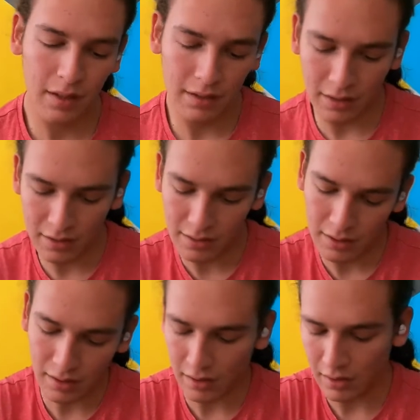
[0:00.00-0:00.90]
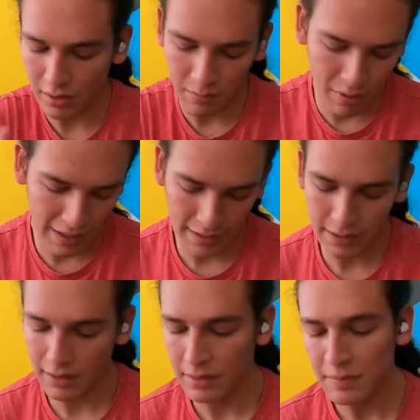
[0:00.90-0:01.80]
There's the brand
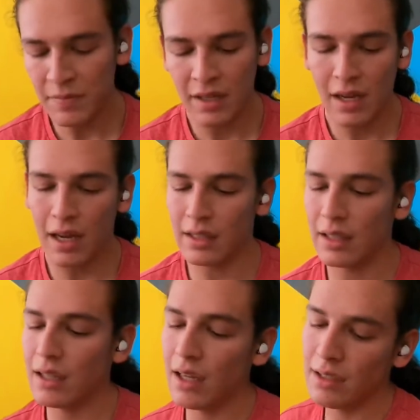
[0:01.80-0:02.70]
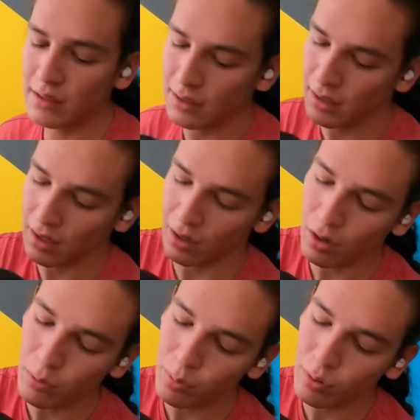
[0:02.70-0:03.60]
and it has a
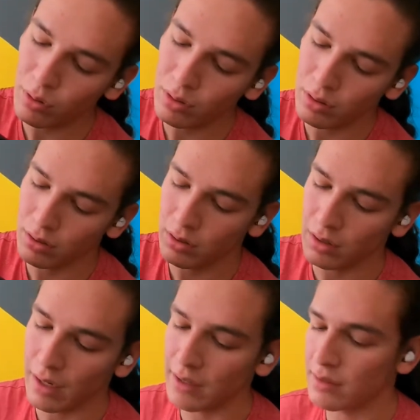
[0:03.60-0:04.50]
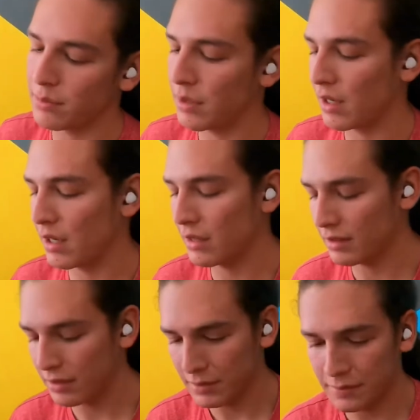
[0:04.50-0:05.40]
couple lights behind.